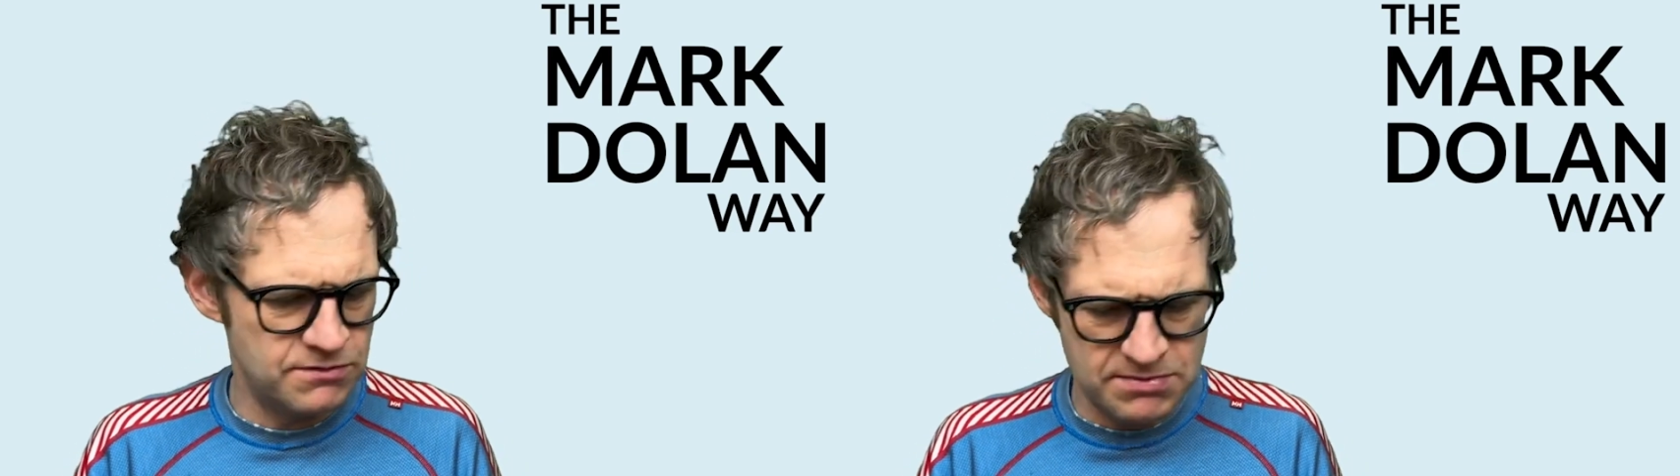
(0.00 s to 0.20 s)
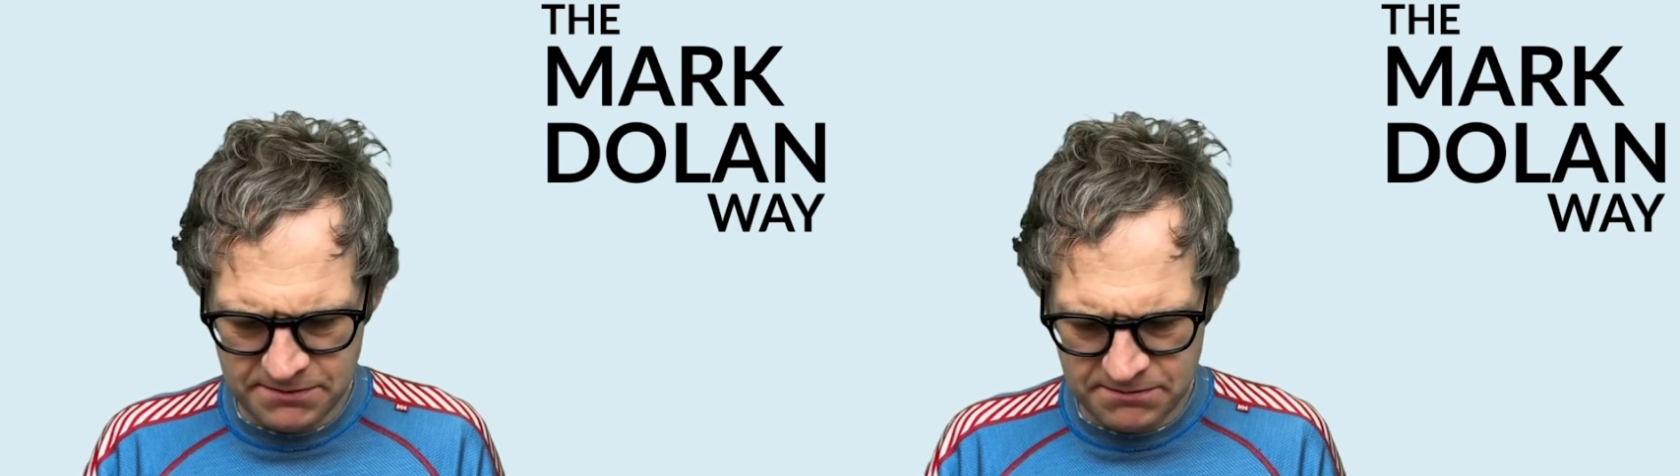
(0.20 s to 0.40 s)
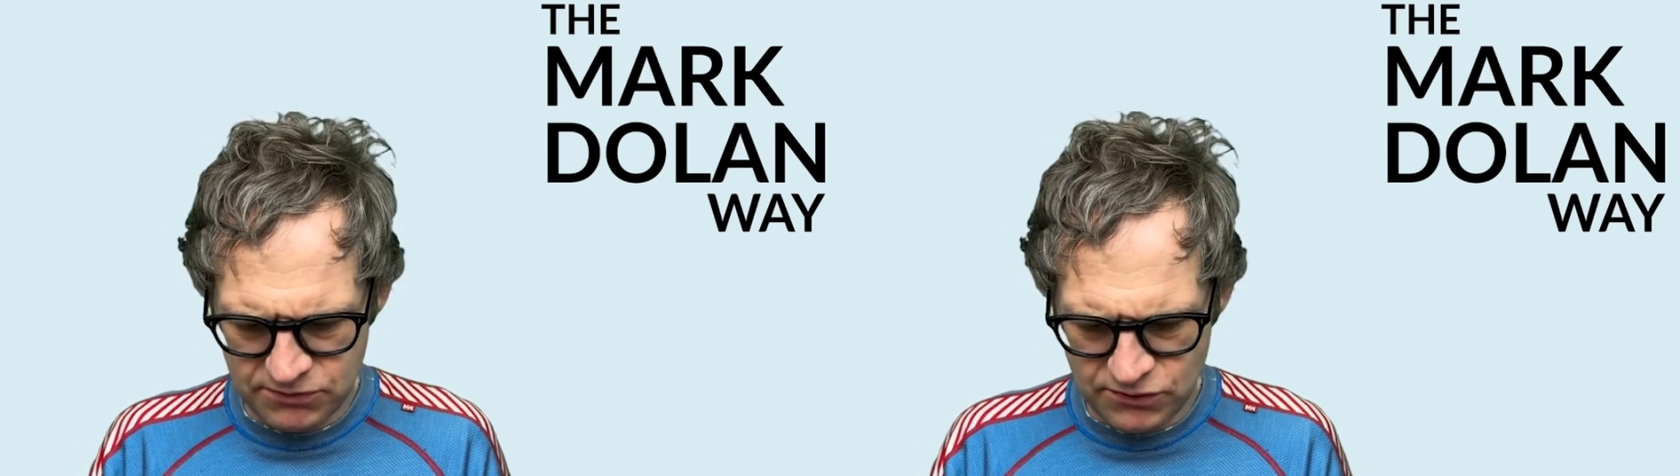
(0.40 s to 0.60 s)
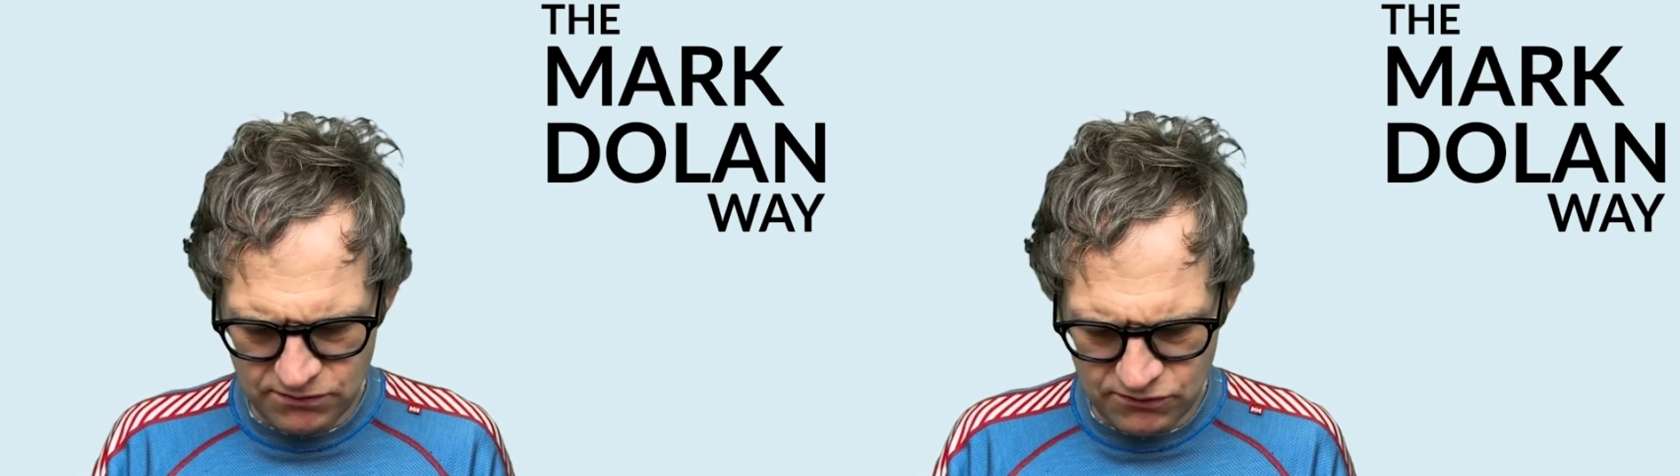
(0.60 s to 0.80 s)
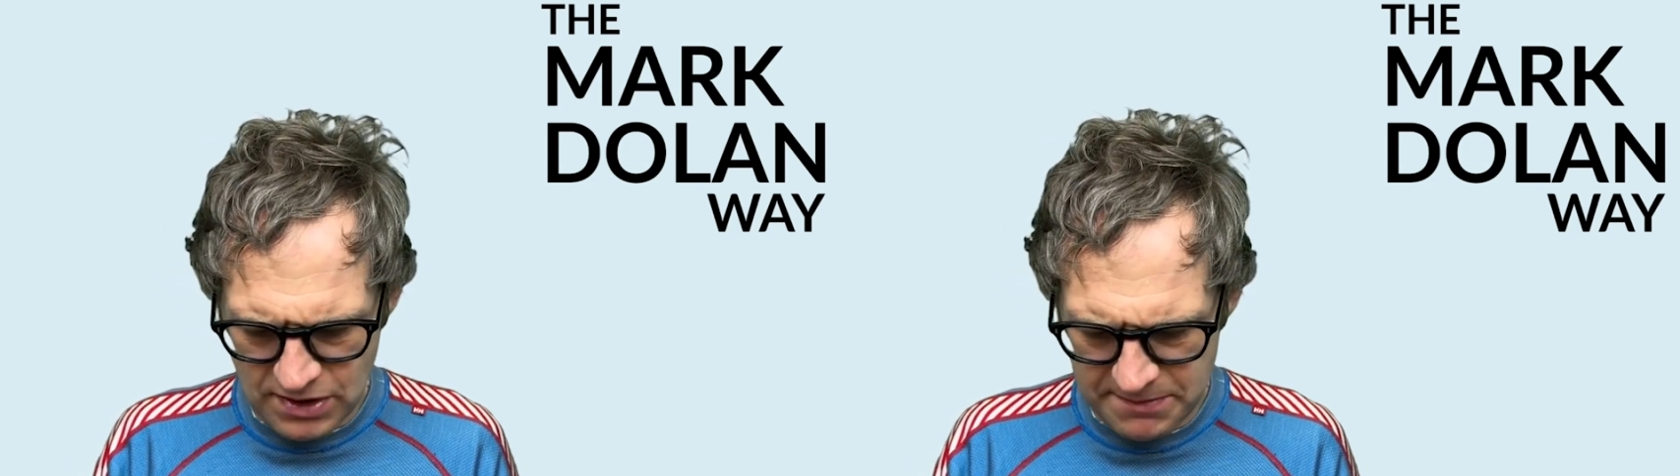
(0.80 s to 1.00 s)
my
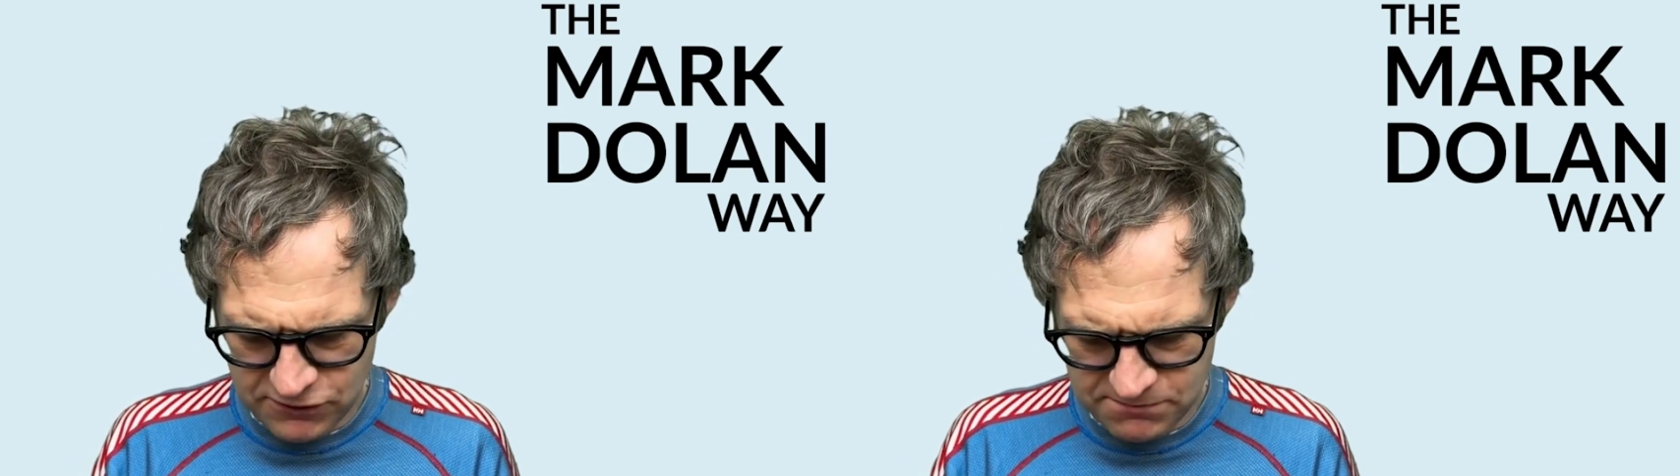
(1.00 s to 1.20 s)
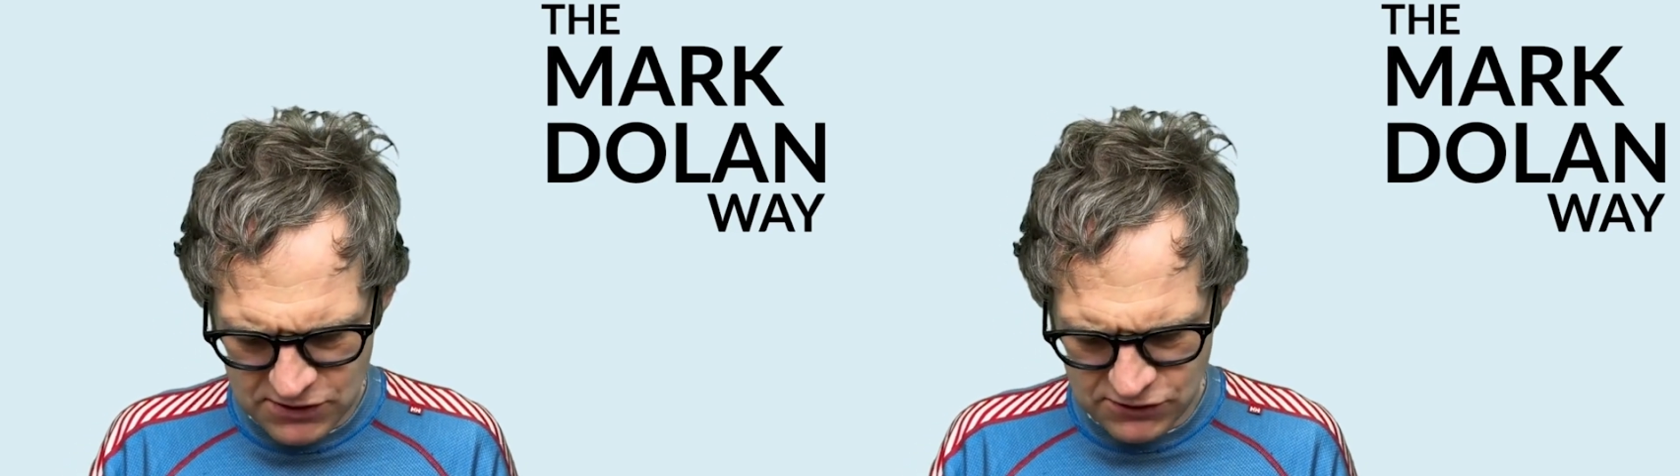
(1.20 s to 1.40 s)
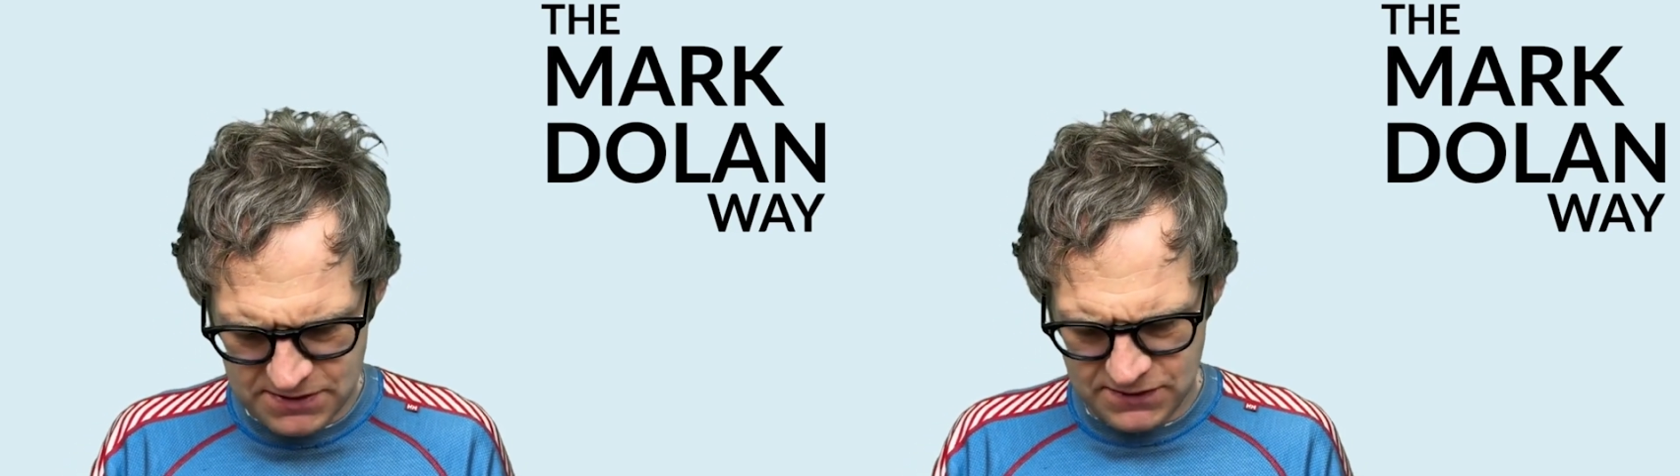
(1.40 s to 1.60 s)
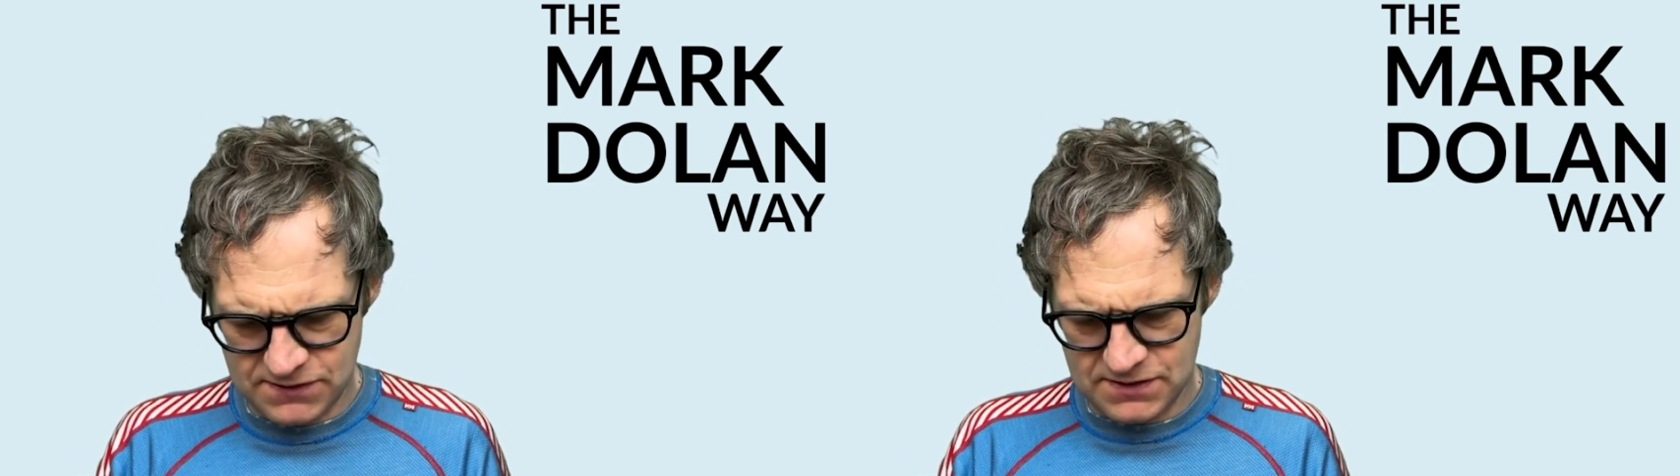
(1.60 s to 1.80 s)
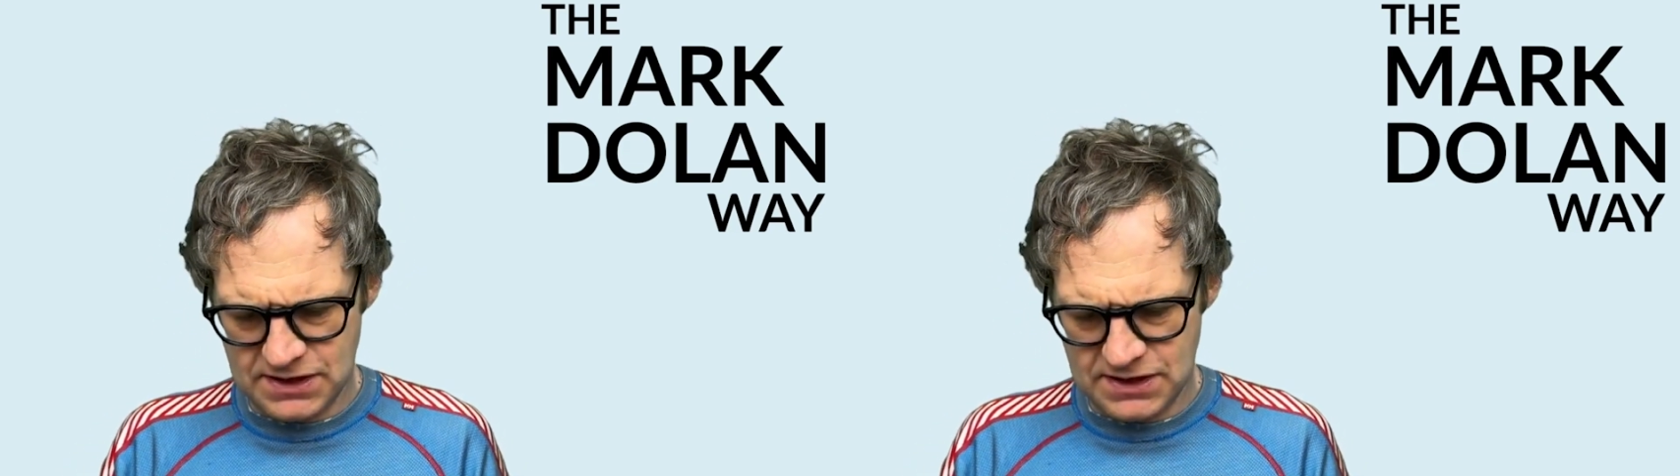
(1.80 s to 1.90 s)
rubbish measurements?